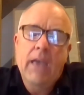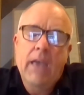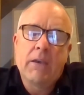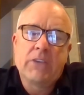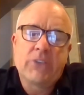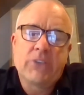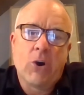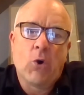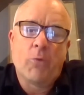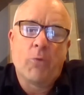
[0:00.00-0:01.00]

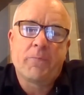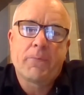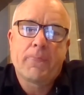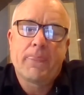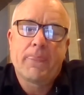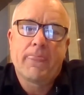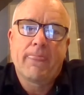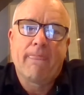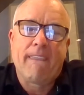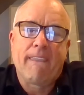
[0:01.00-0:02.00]
So
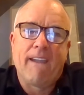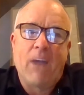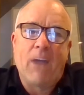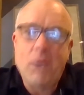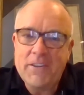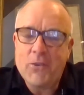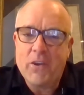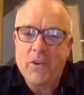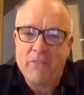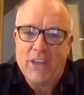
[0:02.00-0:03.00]
I went to their
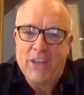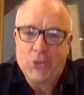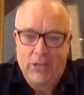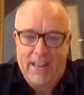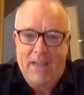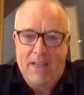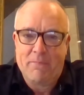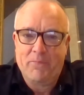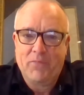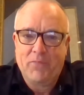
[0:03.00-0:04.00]
innovation lab
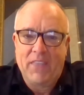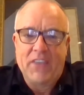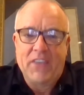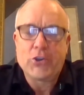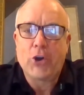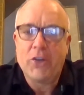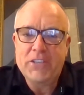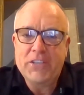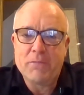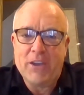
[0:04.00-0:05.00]
and they took all
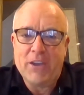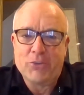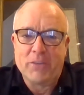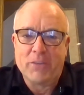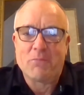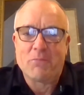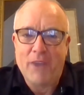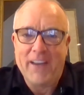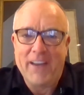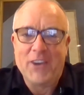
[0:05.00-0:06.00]
these measurements, and
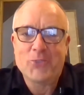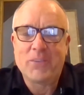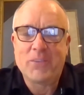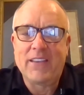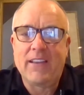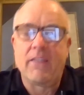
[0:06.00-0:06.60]
Brandon, here's what they did.